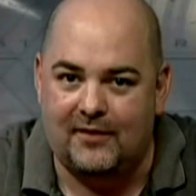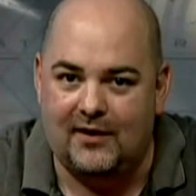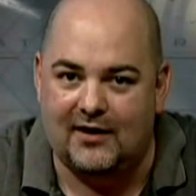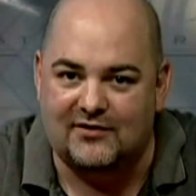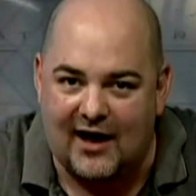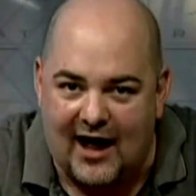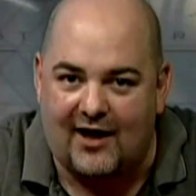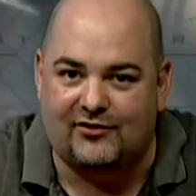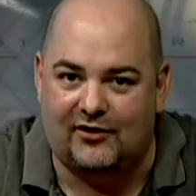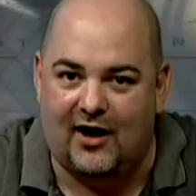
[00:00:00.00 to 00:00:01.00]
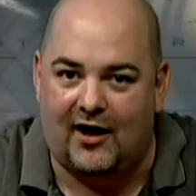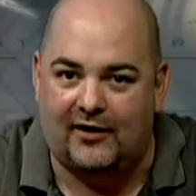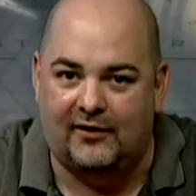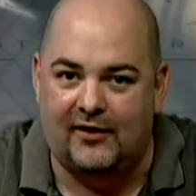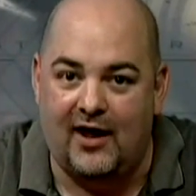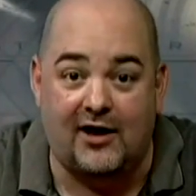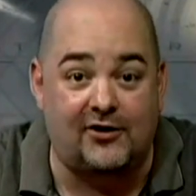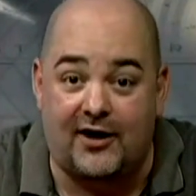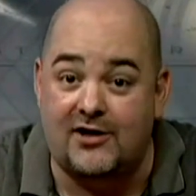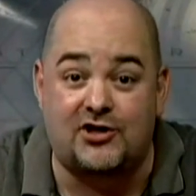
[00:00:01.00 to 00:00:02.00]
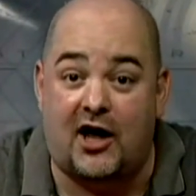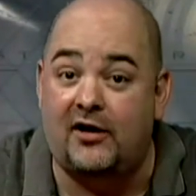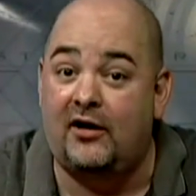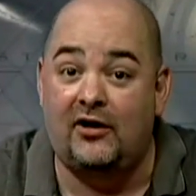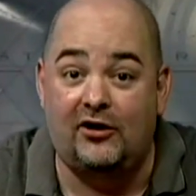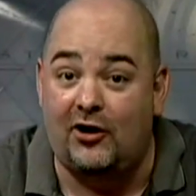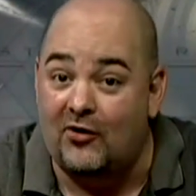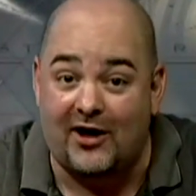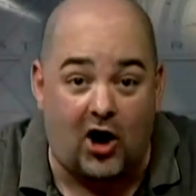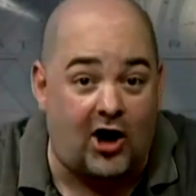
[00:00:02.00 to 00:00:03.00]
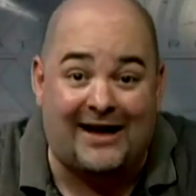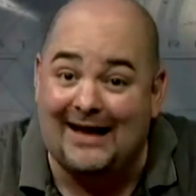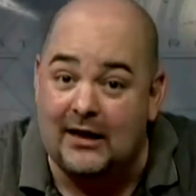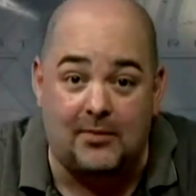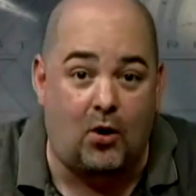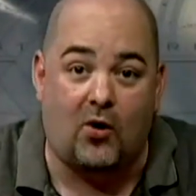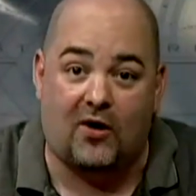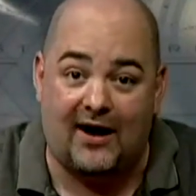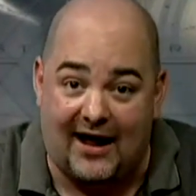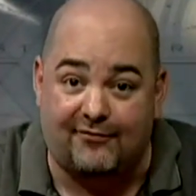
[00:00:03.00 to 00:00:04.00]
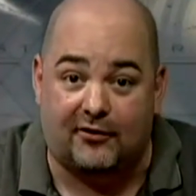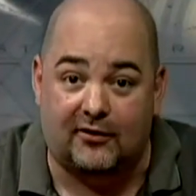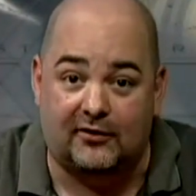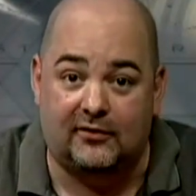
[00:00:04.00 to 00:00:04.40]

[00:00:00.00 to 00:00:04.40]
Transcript: It's asinine. And you're done, John. You don't get on anymore, ever.